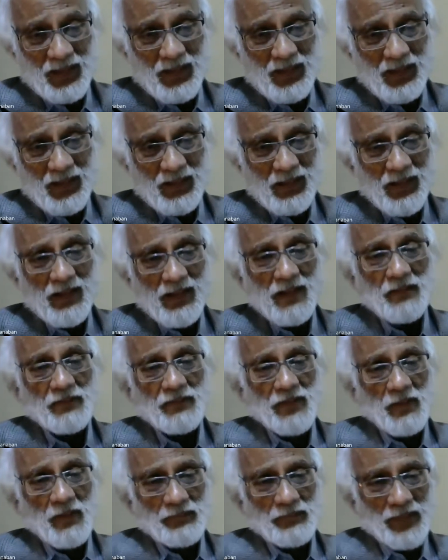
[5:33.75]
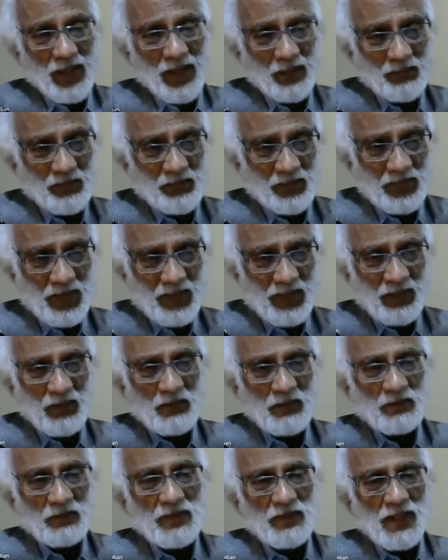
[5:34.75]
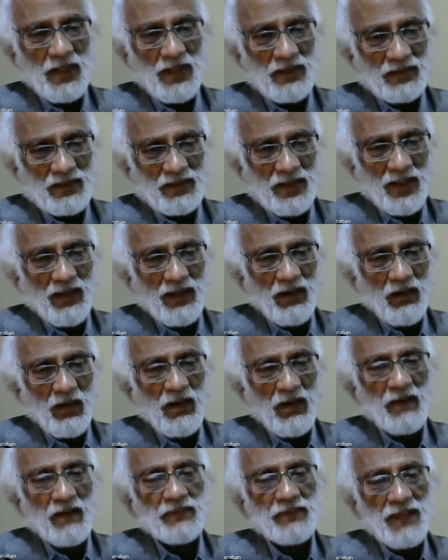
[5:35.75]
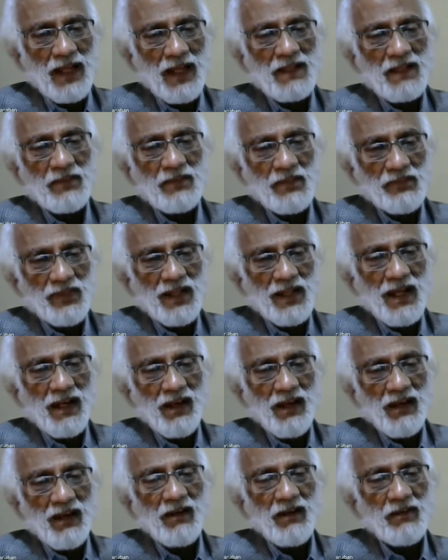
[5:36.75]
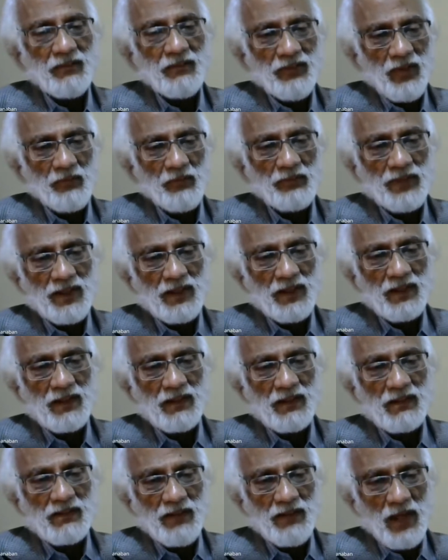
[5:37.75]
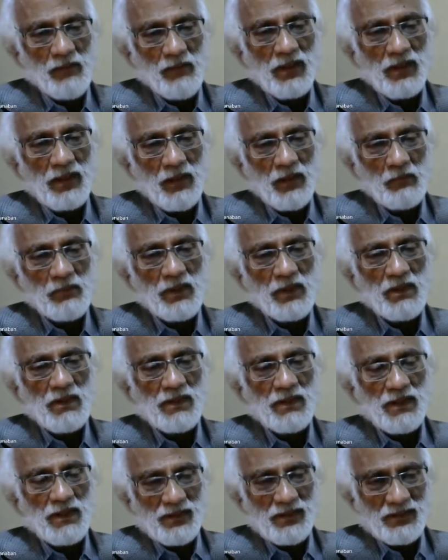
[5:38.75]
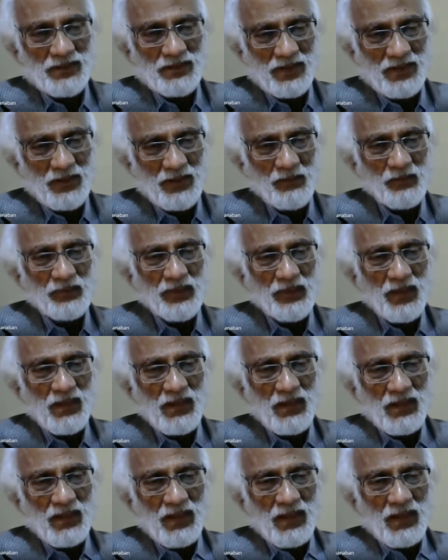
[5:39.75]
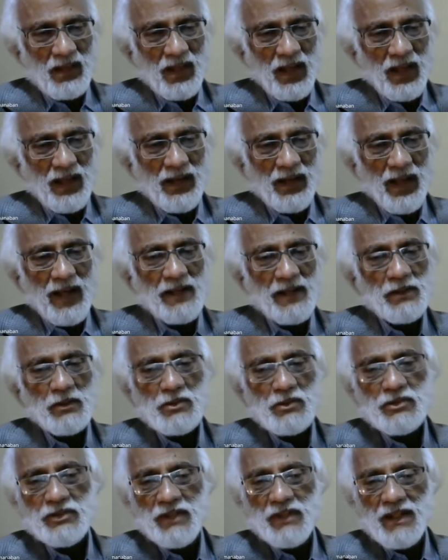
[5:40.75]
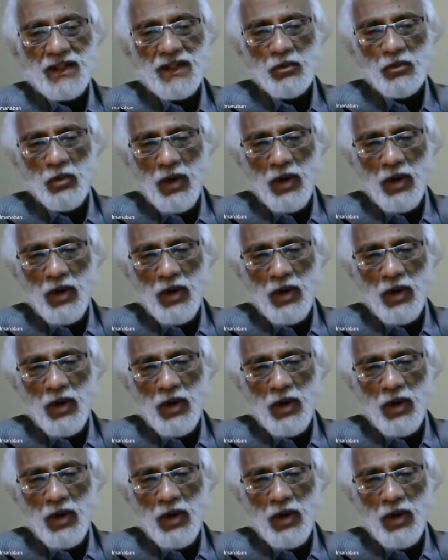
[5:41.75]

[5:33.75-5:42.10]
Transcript: learn from them. You know, there is there are a lot of things which we can learn from the tribal communities. And I do see you